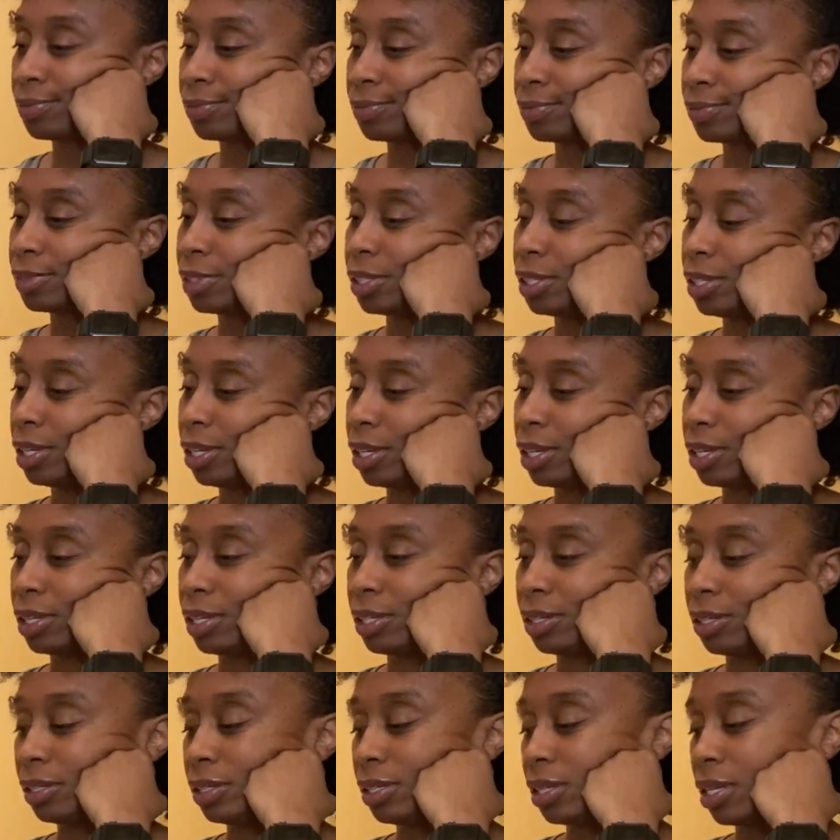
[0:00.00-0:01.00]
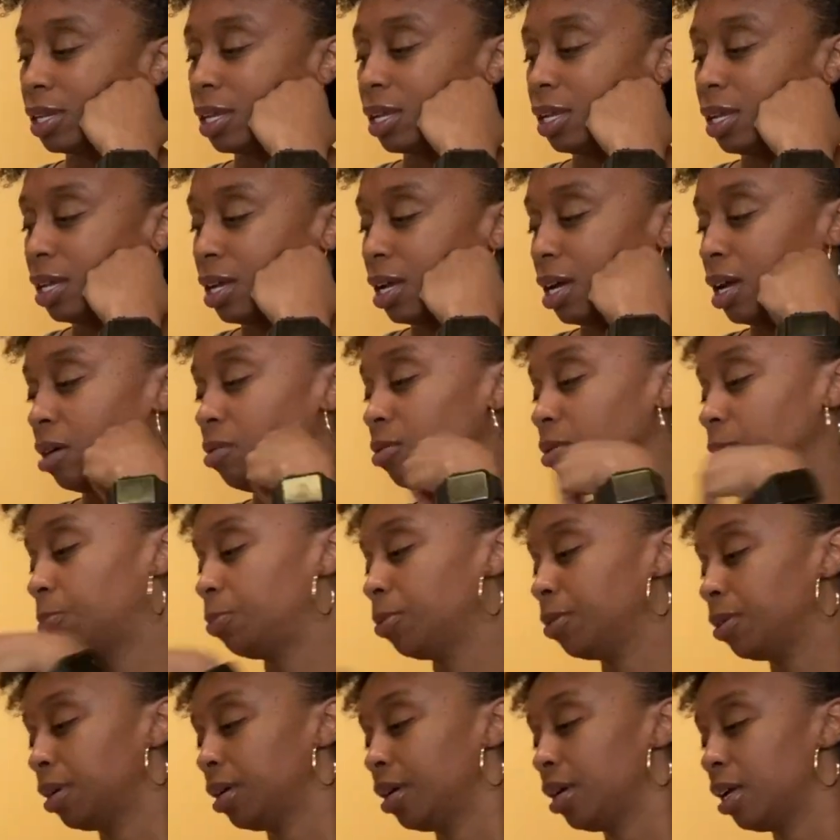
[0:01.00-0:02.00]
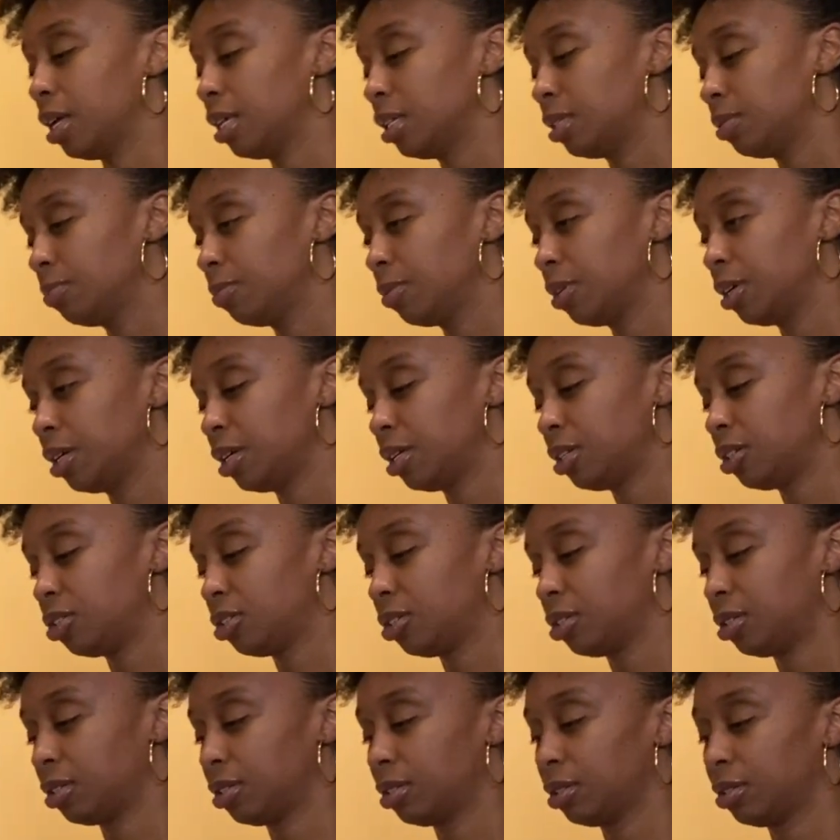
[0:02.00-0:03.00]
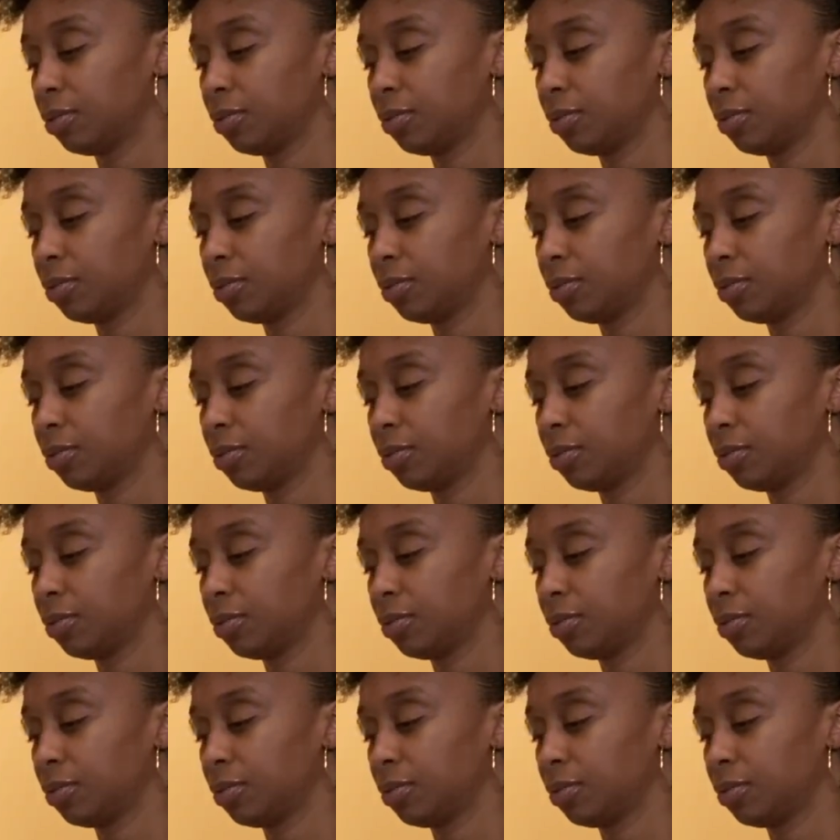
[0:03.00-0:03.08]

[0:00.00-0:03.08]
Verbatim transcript: more. Yeah. I would put as much